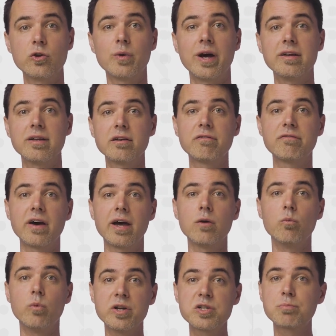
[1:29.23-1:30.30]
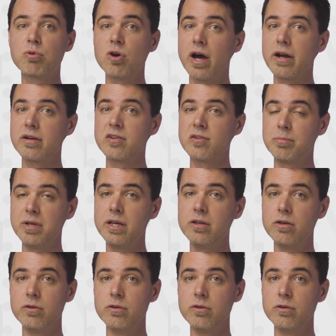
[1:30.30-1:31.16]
to identify which product is being